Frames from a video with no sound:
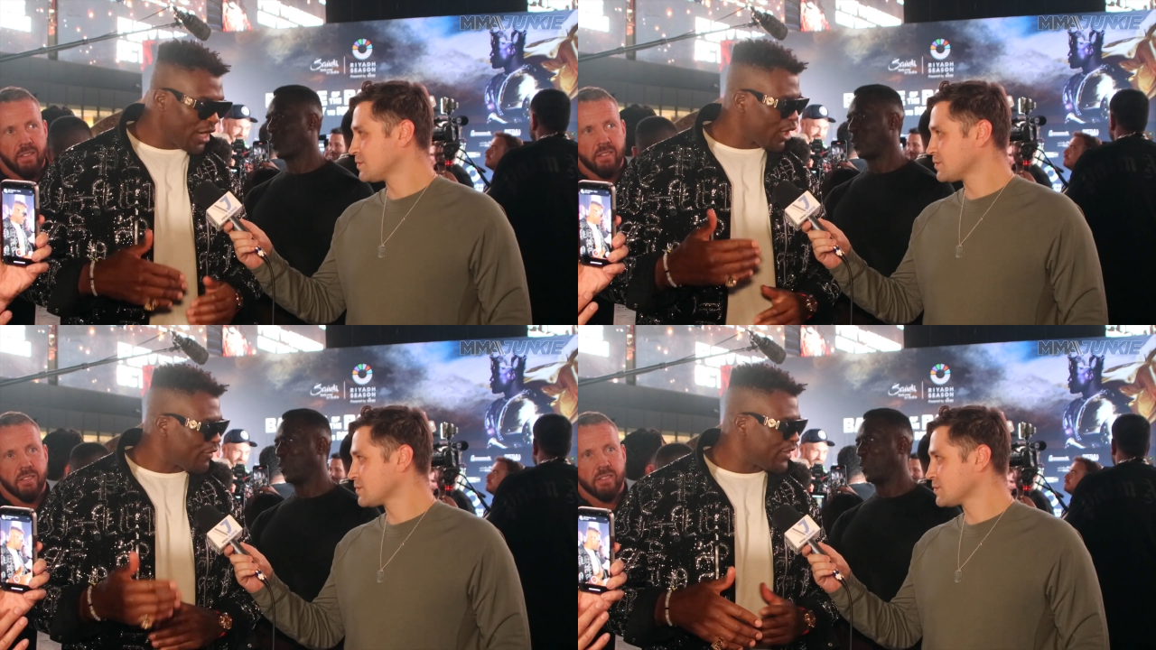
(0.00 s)
Speaker 1: a
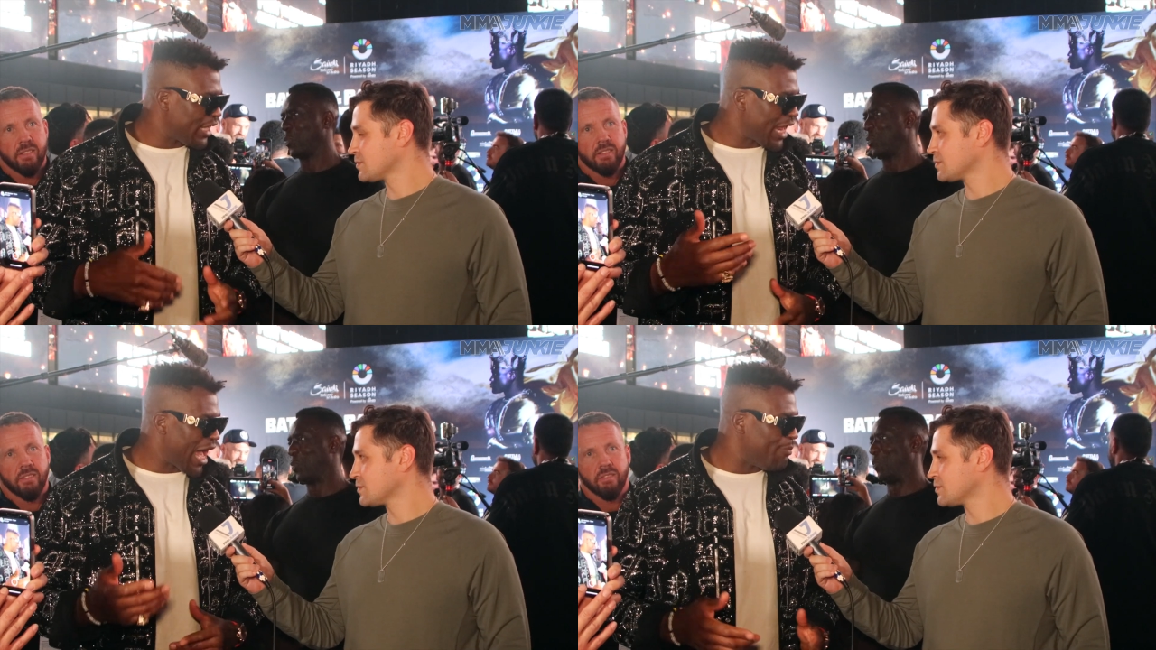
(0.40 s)
lot of
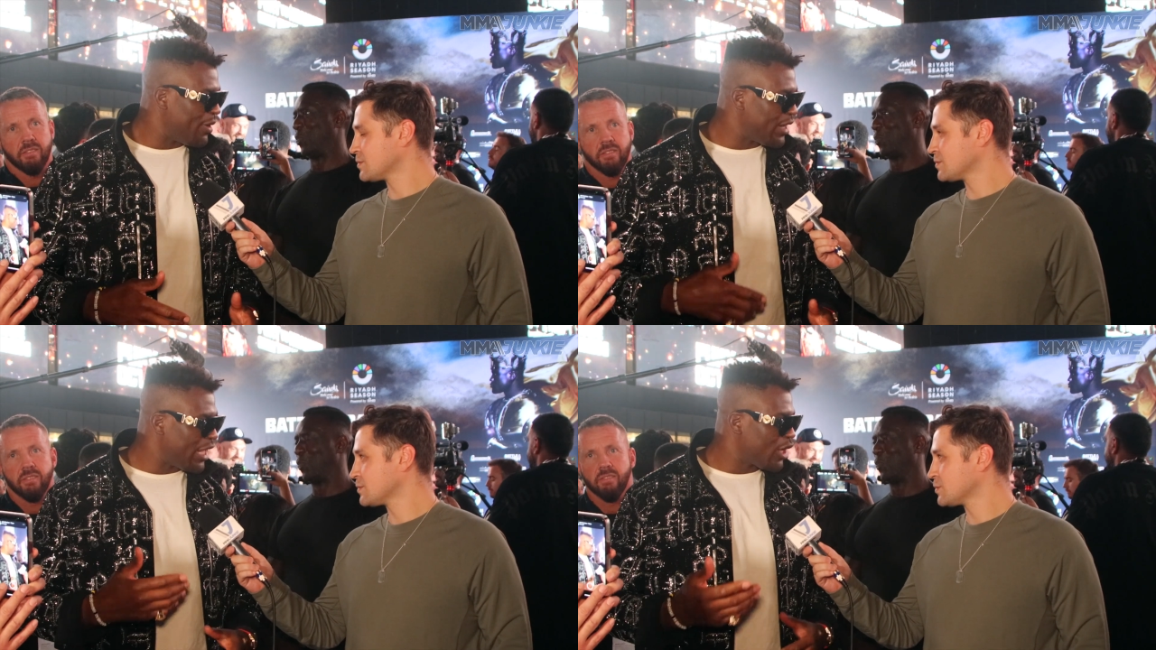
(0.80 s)
things
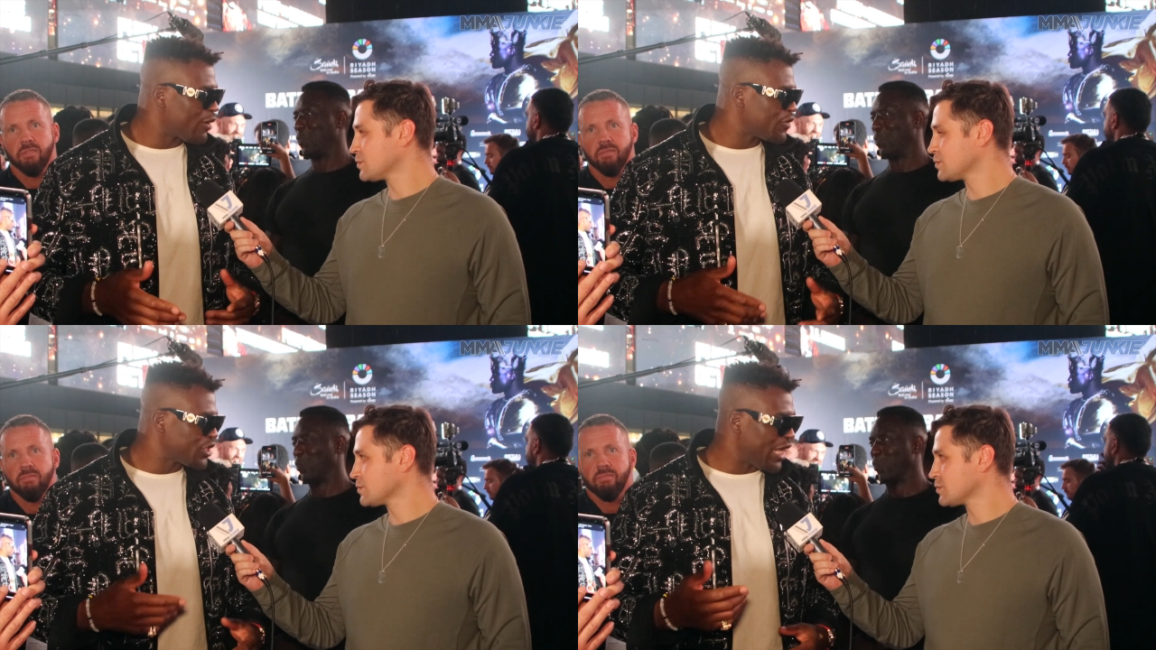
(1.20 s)
happened, a lot
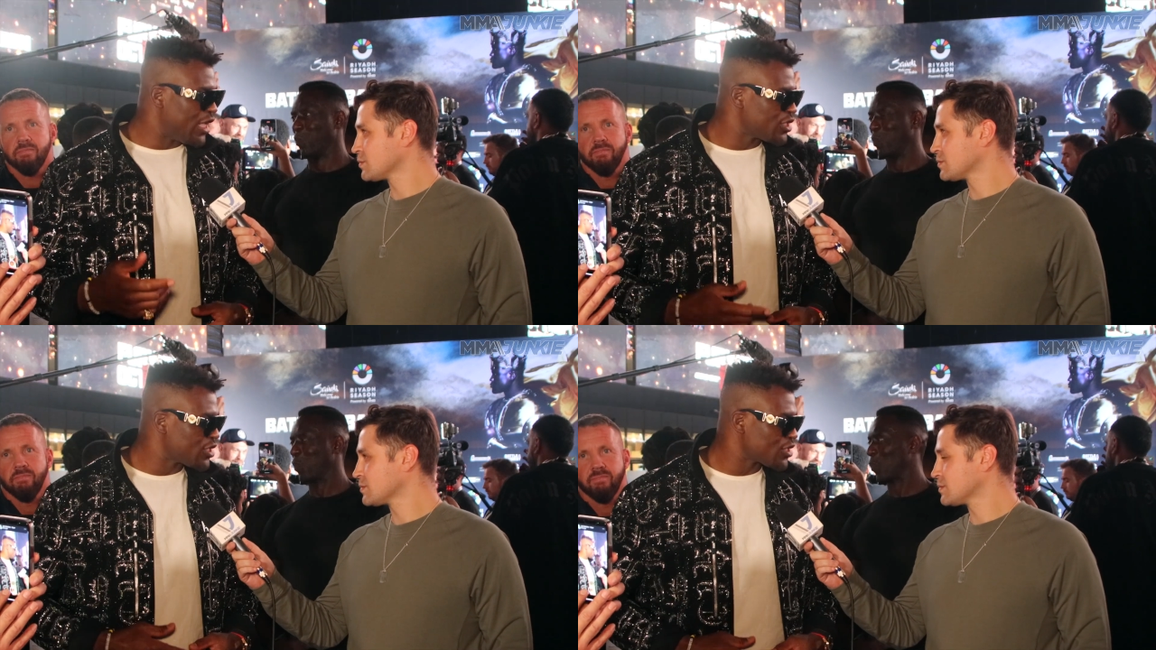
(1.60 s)
of
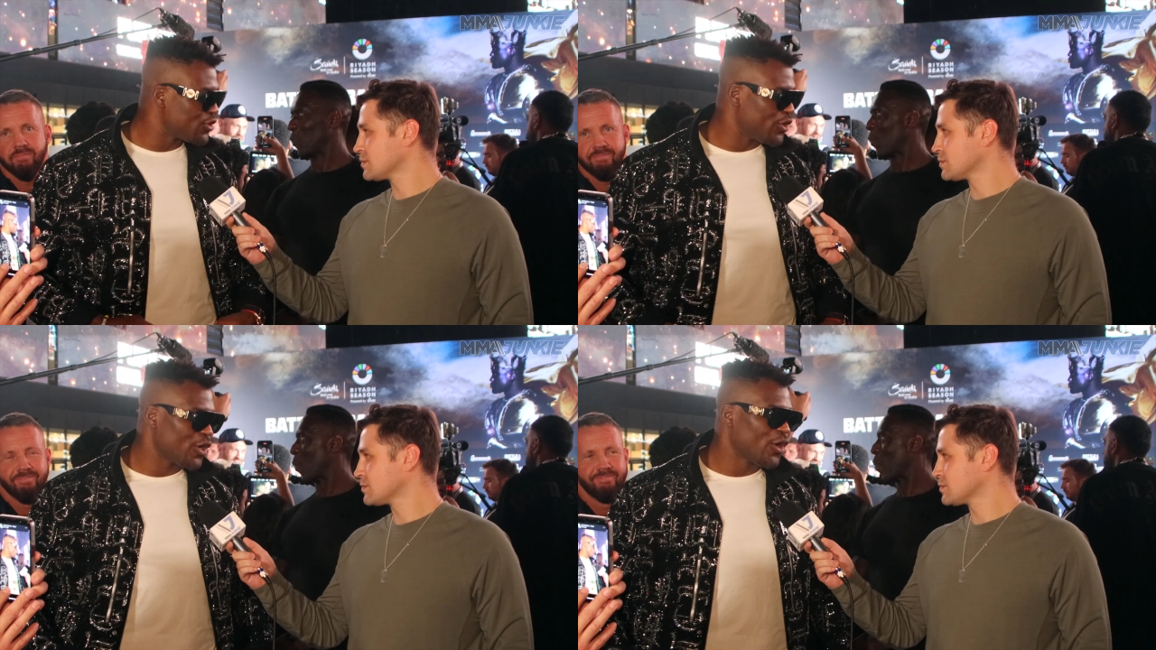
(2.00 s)
challenges,
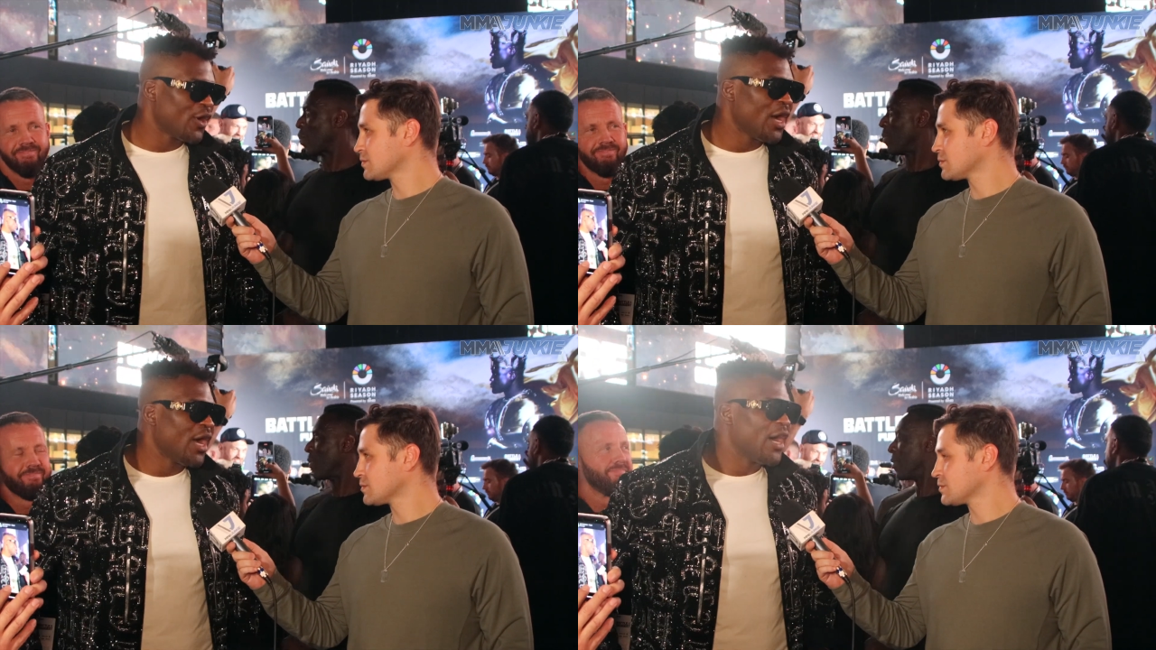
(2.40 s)
you know.
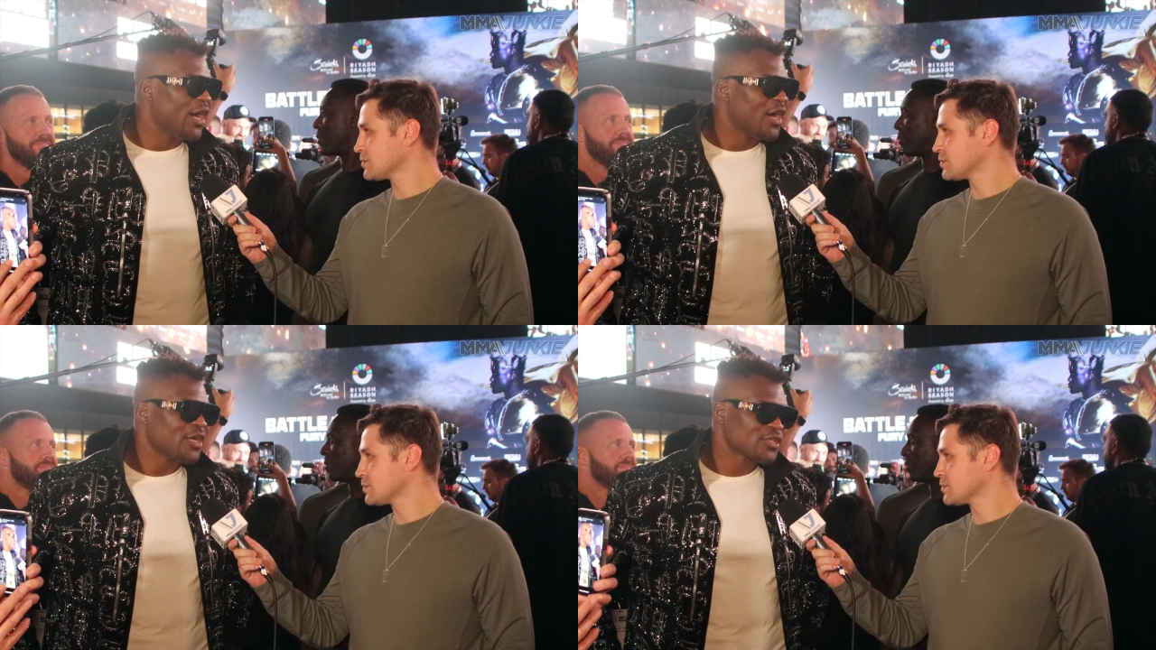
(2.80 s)

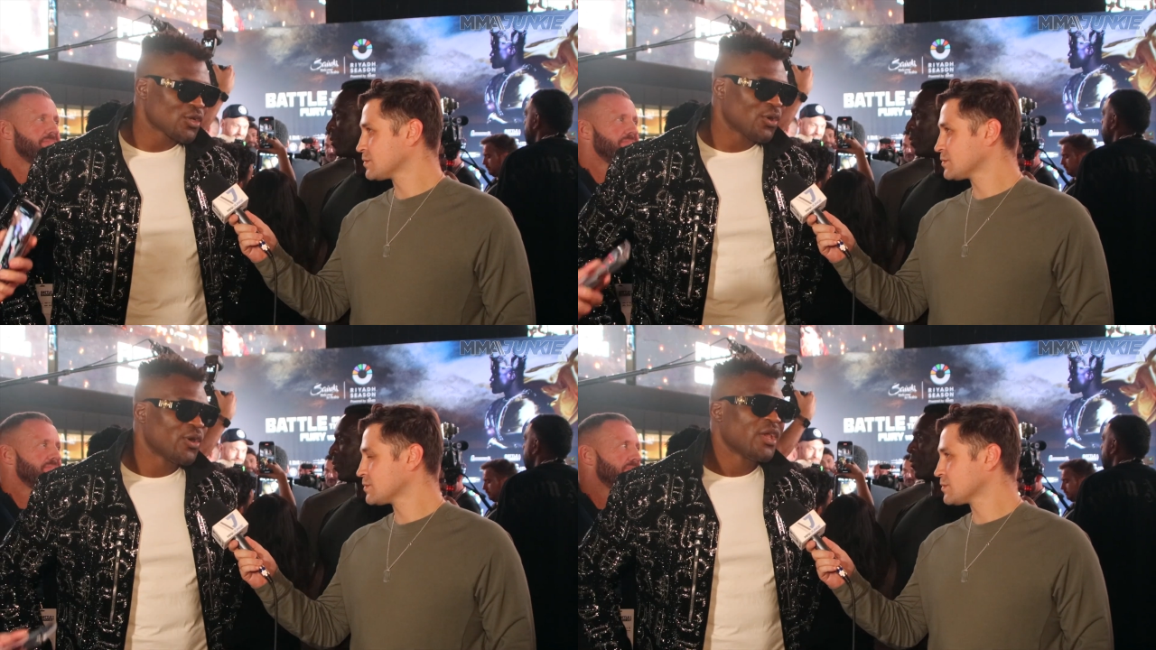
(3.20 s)
Uh,
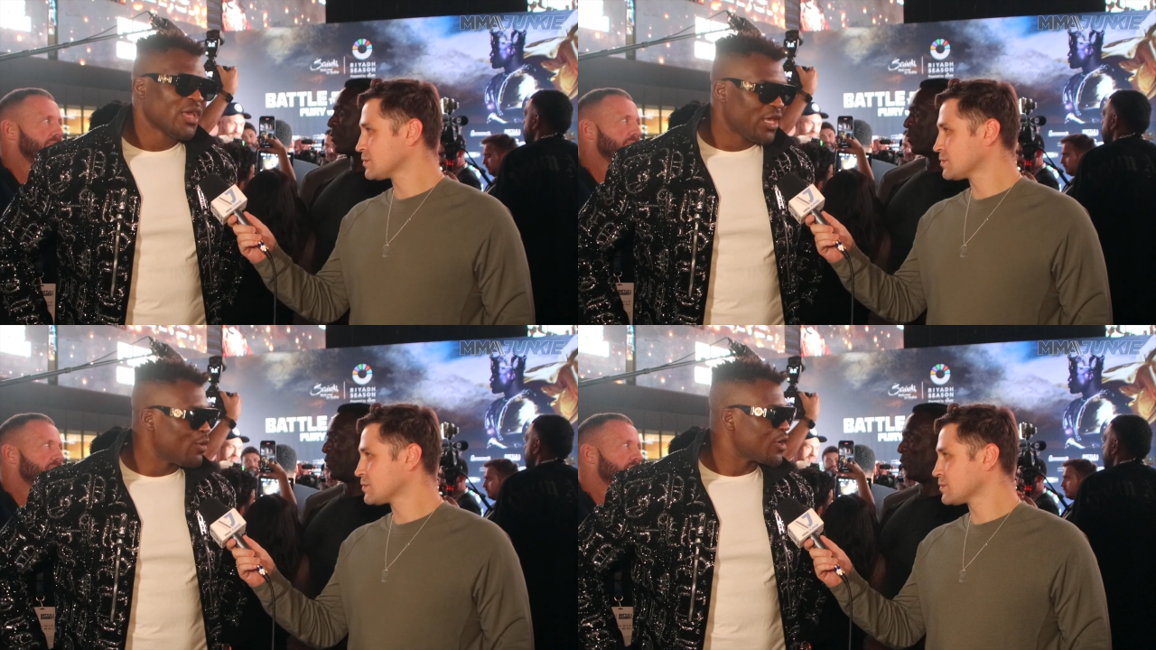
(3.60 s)
so
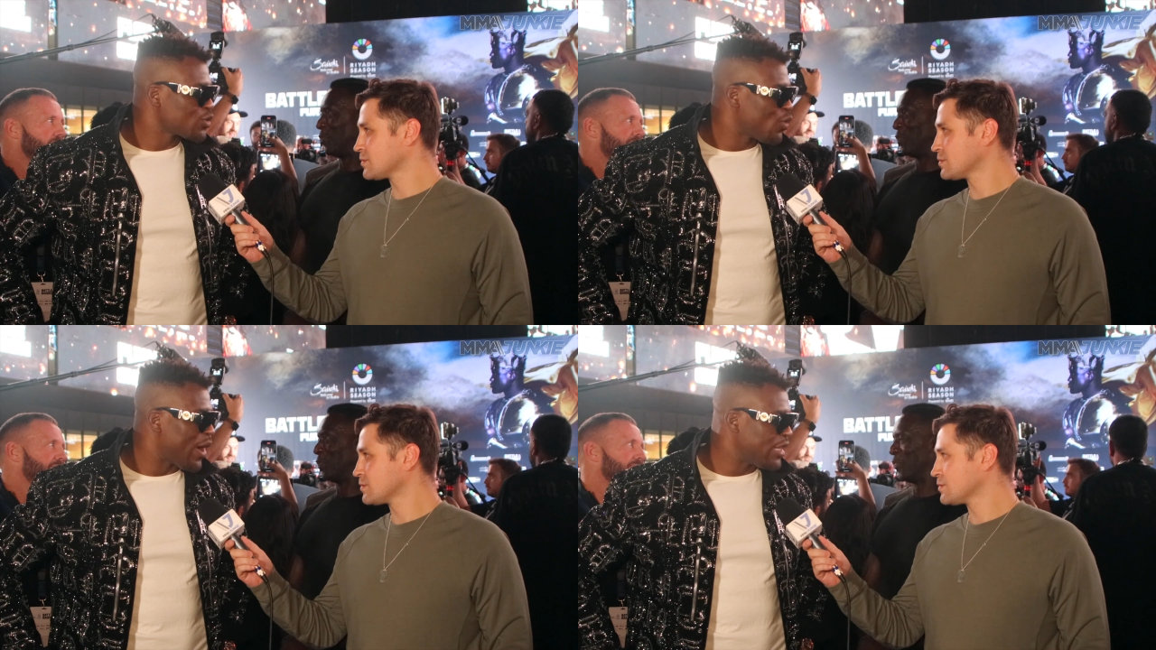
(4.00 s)
it was
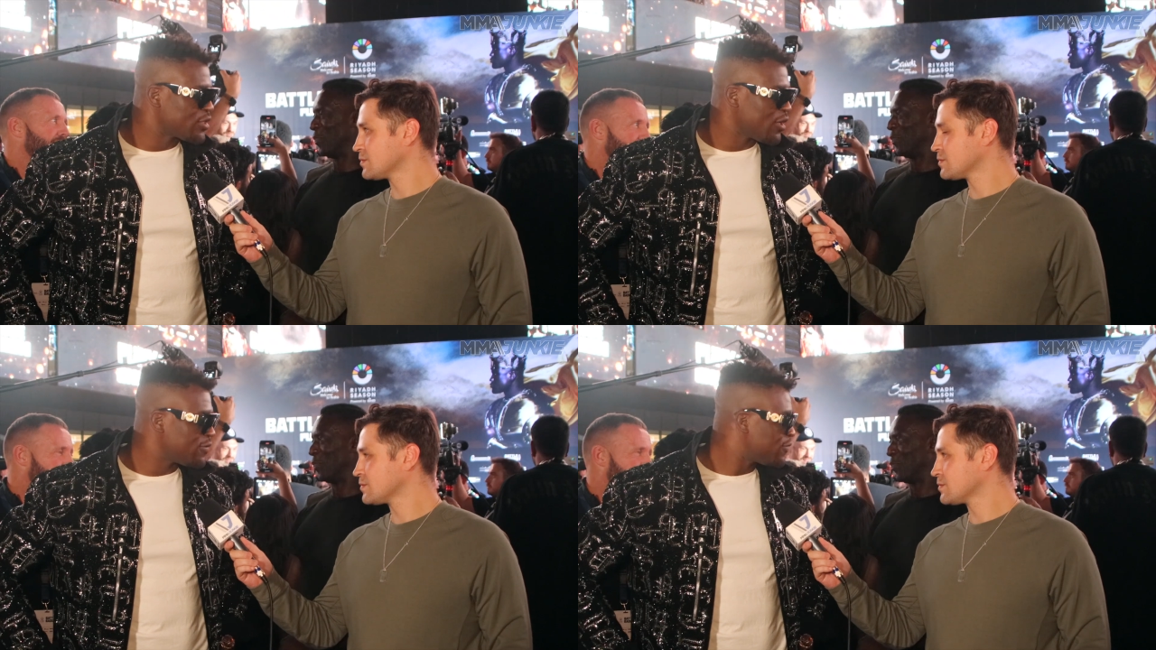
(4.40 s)
quite
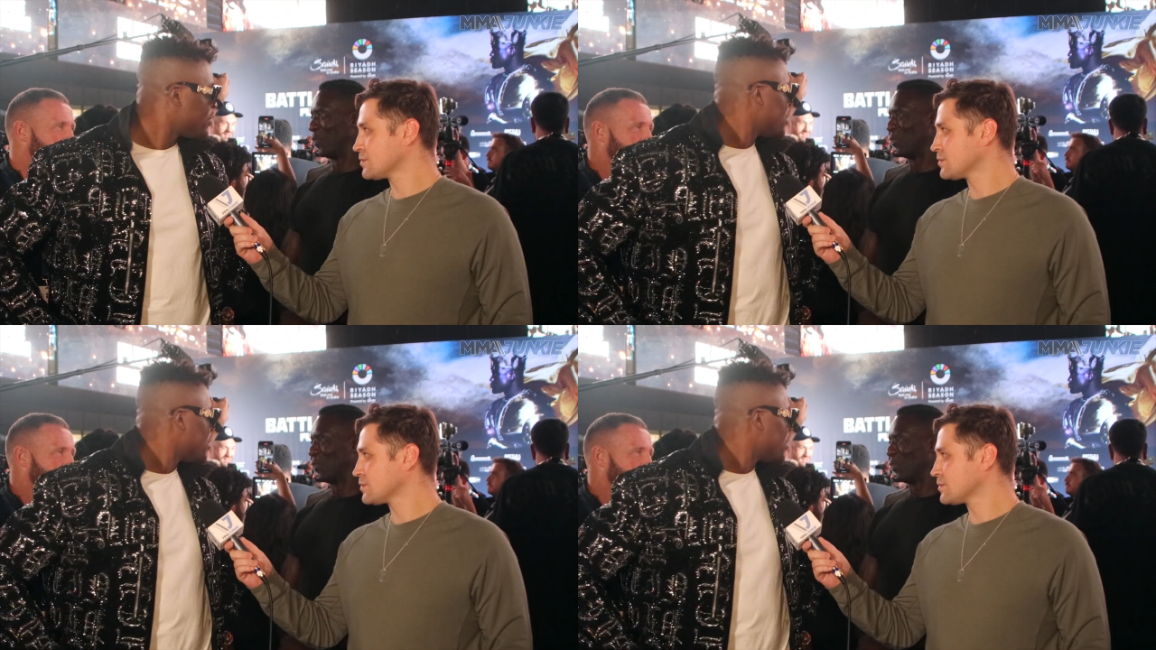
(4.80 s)
tough.